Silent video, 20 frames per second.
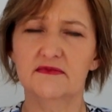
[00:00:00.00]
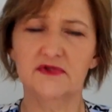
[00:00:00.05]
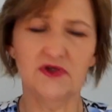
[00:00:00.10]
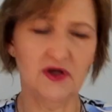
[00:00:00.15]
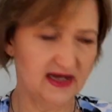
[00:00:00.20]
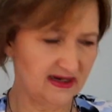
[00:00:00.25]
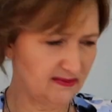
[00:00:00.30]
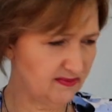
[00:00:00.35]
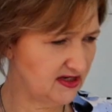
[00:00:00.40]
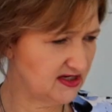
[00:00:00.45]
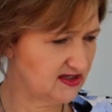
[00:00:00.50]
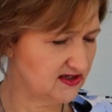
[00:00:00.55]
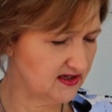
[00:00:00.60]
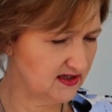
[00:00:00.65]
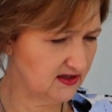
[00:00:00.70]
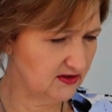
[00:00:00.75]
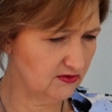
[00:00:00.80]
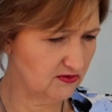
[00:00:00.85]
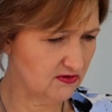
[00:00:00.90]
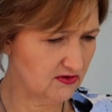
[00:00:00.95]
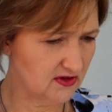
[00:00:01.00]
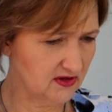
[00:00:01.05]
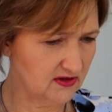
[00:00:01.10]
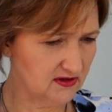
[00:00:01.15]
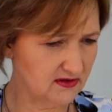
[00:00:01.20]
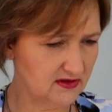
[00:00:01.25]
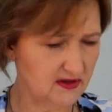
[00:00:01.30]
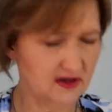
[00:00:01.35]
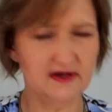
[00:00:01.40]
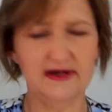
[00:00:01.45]
Yeah, unbleached linen or
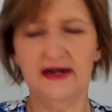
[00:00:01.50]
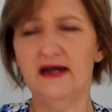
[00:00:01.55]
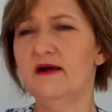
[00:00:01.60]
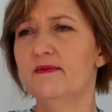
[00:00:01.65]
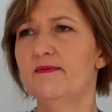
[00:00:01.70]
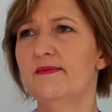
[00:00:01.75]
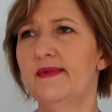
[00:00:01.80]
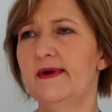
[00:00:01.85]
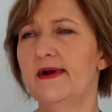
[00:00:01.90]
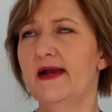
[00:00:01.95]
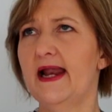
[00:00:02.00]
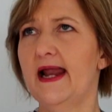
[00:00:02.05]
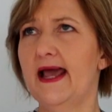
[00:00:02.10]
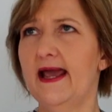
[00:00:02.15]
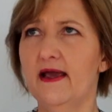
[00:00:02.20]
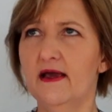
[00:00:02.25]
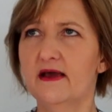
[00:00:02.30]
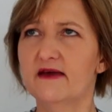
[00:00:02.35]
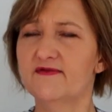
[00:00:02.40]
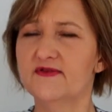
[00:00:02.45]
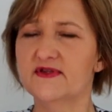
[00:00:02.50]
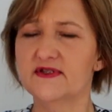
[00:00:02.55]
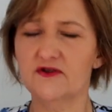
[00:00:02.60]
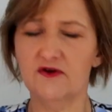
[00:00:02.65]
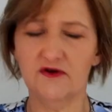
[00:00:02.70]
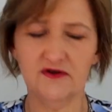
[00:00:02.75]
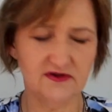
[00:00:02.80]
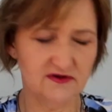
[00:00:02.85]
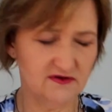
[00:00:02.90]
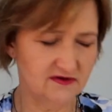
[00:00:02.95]
cotton. No, now I'm blank if it's
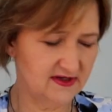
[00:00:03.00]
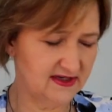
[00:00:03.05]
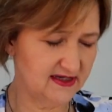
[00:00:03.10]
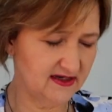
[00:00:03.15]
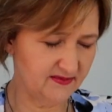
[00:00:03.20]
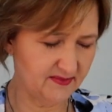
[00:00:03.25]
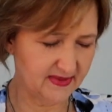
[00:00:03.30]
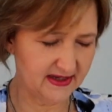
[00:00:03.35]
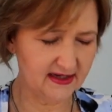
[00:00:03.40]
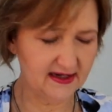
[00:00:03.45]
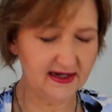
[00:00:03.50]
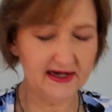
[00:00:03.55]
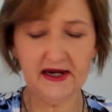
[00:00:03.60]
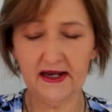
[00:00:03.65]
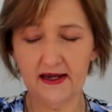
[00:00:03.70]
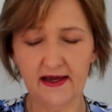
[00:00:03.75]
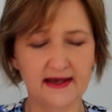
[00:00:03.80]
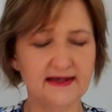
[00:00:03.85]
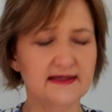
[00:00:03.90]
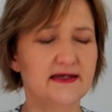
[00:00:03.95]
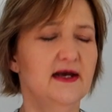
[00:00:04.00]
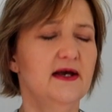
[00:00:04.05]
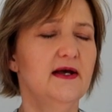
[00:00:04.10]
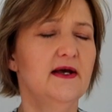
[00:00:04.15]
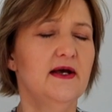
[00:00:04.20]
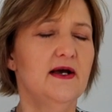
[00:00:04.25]
cotton or linen, but in any case,